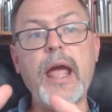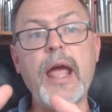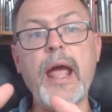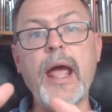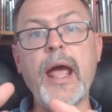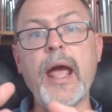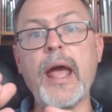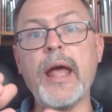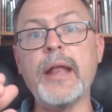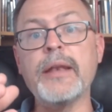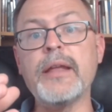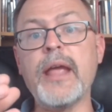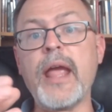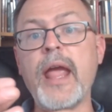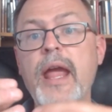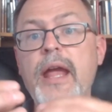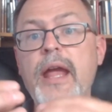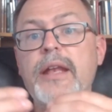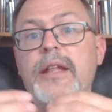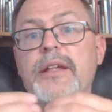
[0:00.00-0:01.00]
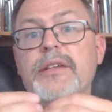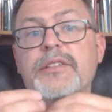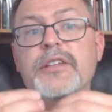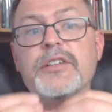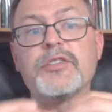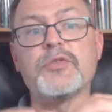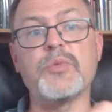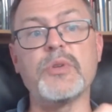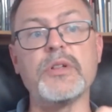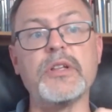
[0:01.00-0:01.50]
And Hades
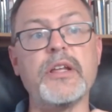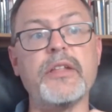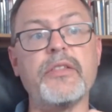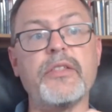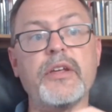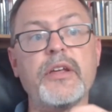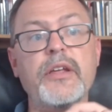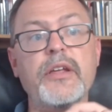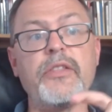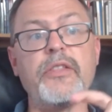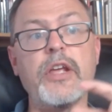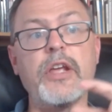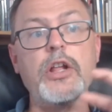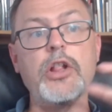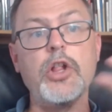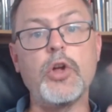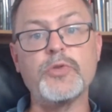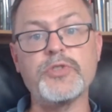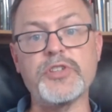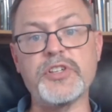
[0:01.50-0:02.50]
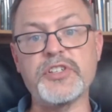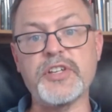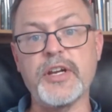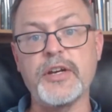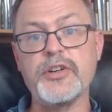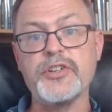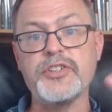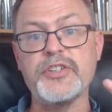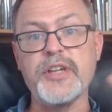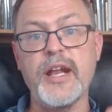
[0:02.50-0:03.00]
is really the closest
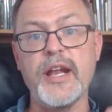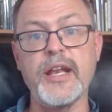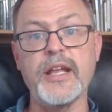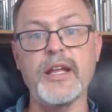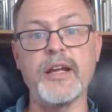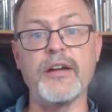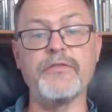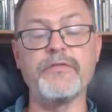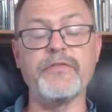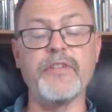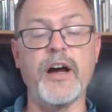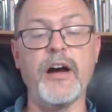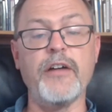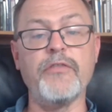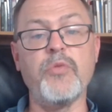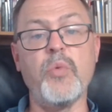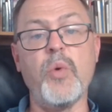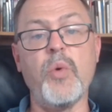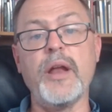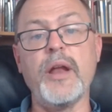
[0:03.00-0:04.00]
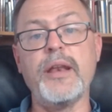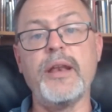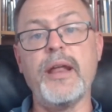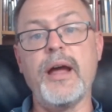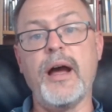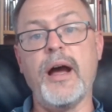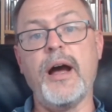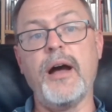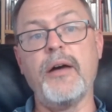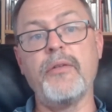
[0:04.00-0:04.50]
understanding of what
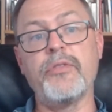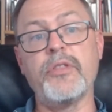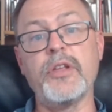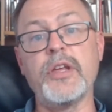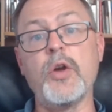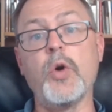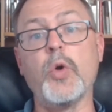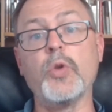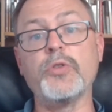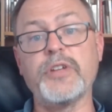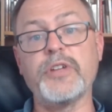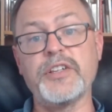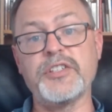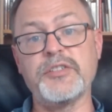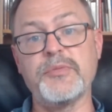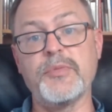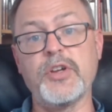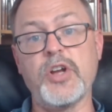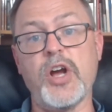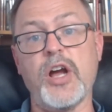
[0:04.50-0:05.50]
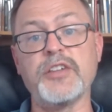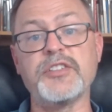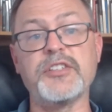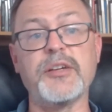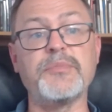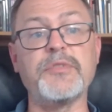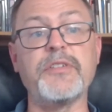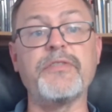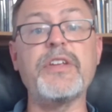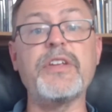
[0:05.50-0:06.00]
the Old Testament
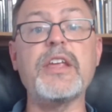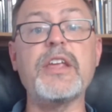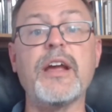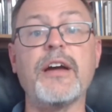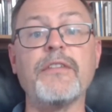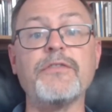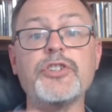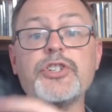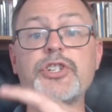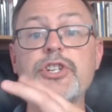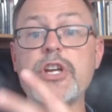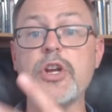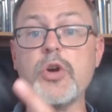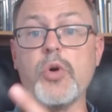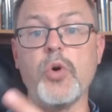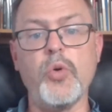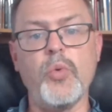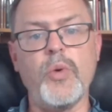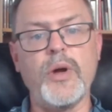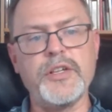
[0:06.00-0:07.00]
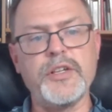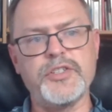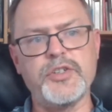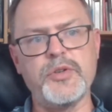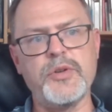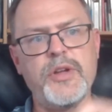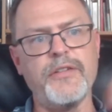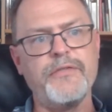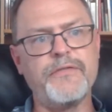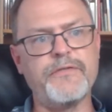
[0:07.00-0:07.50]
concept of Sheol was. So
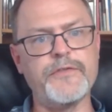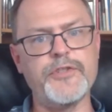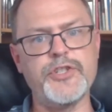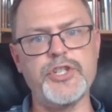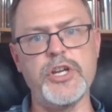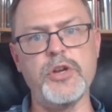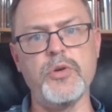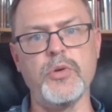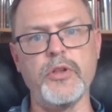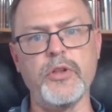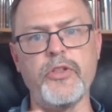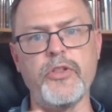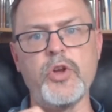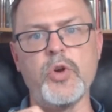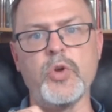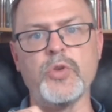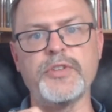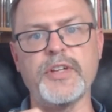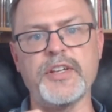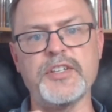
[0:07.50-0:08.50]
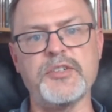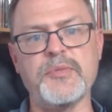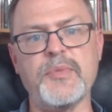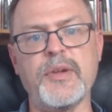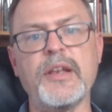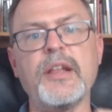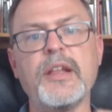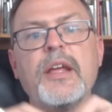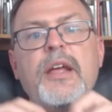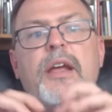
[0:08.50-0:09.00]
you have Sheol in the Old
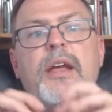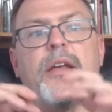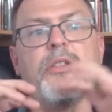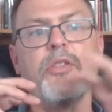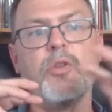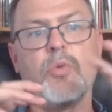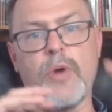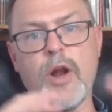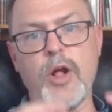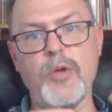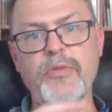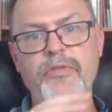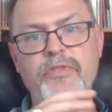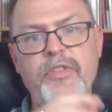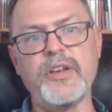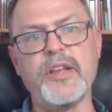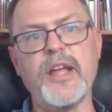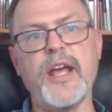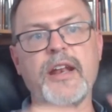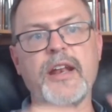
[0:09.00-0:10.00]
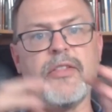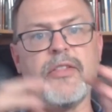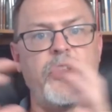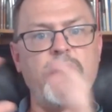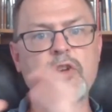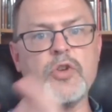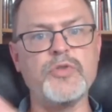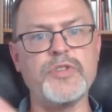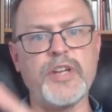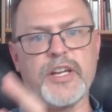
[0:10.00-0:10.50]
Testament, the realm of the dead. In the
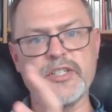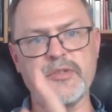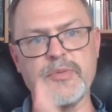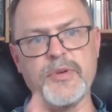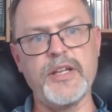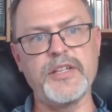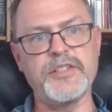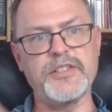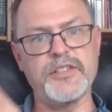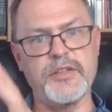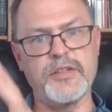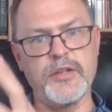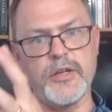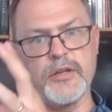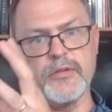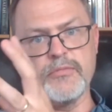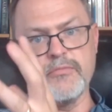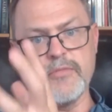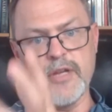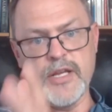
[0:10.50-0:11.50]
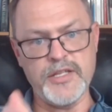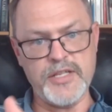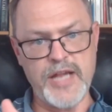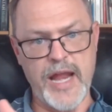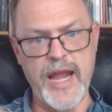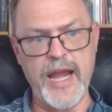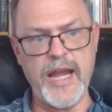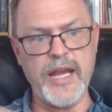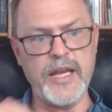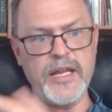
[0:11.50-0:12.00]
New Testament, it's
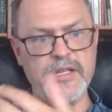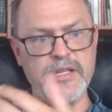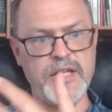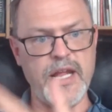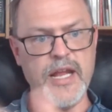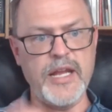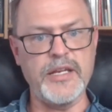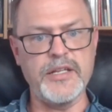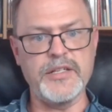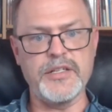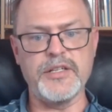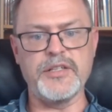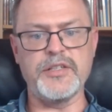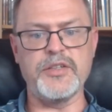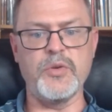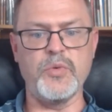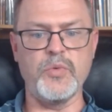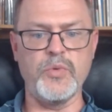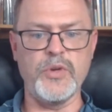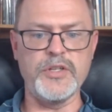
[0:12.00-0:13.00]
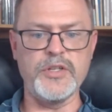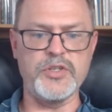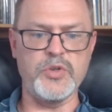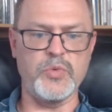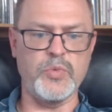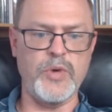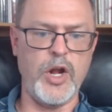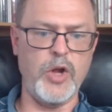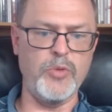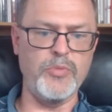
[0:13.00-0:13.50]
Hades. Hades is the
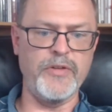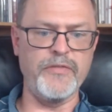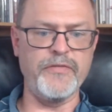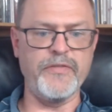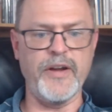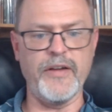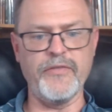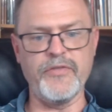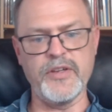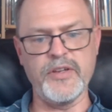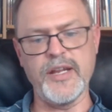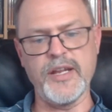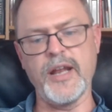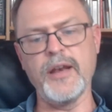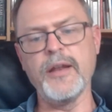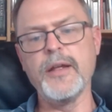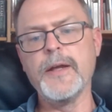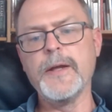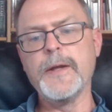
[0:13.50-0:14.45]
realm of the dead.